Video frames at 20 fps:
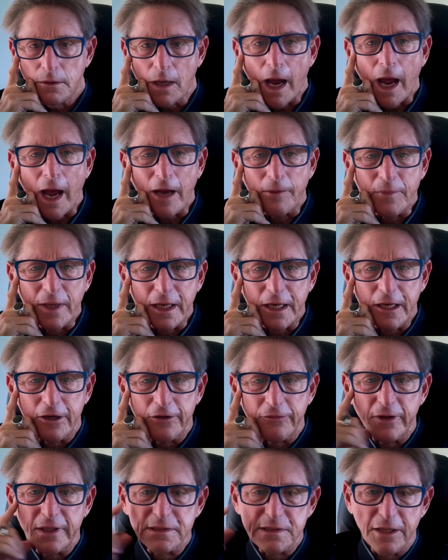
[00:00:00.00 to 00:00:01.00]
How many of
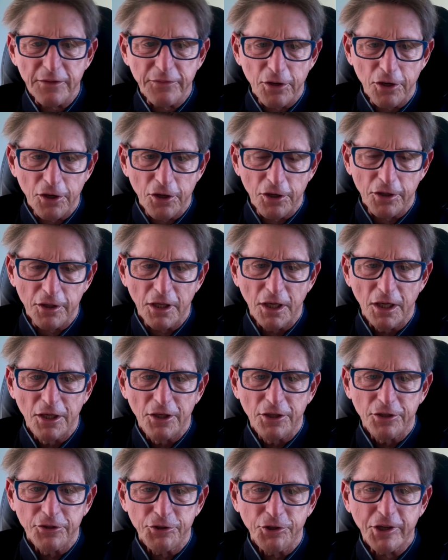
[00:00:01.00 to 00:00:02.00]
us have heard
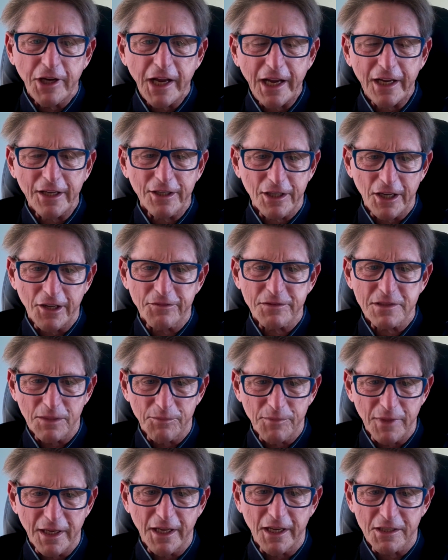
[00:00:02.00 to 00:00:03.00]
you can't love
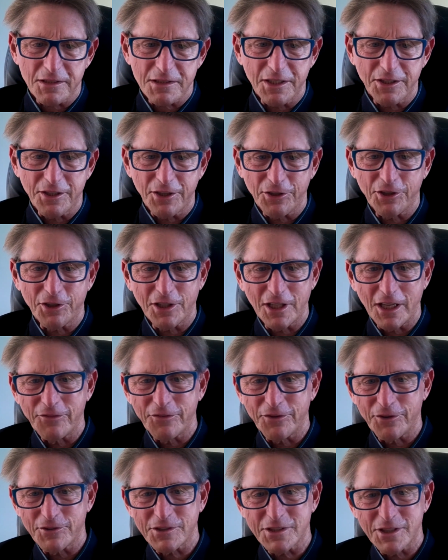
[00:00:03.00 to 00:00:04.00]
somebody else until you love
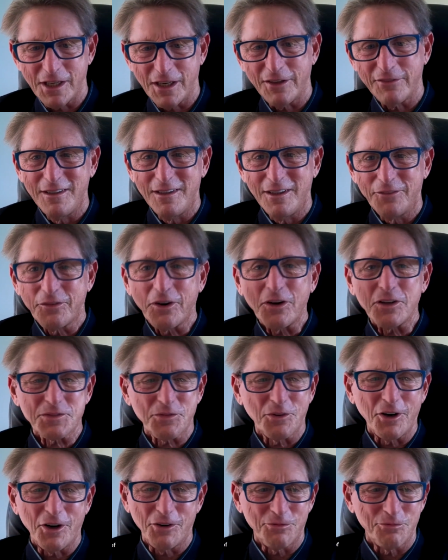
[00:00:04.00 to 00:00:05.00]
yourself? First of
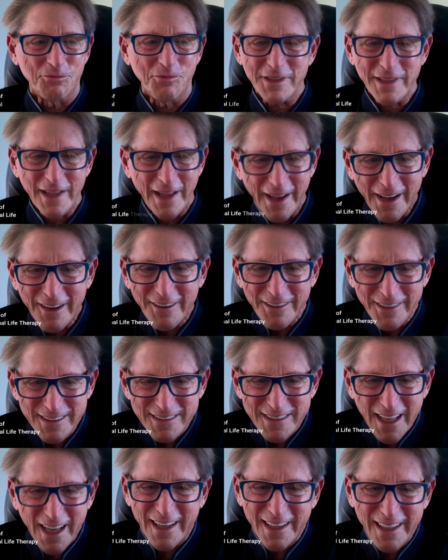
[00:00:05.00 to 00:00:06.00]
all, what the hell
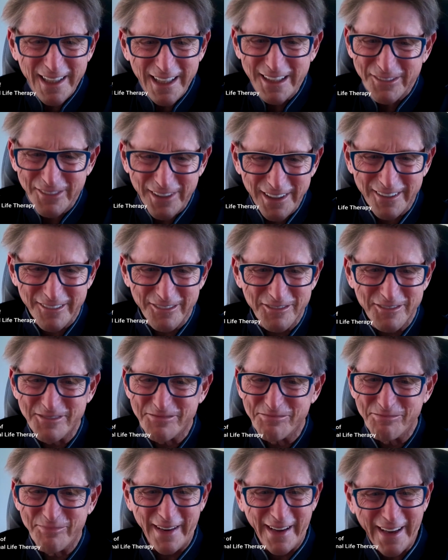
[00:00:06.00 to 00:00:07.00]
does that even
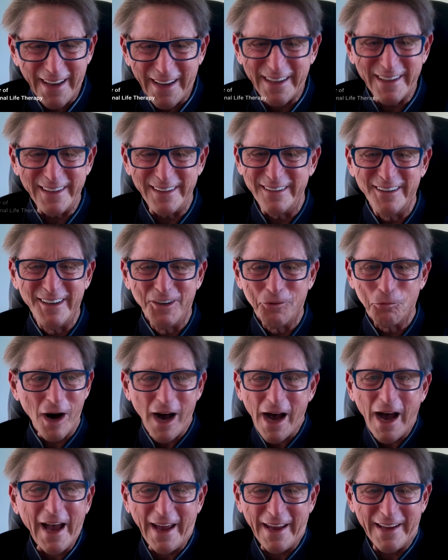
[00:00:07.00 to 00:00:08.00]
mean?
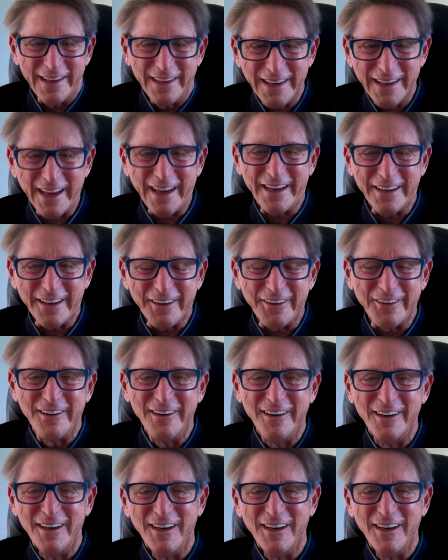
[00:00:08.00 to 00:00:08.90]
Why can't you?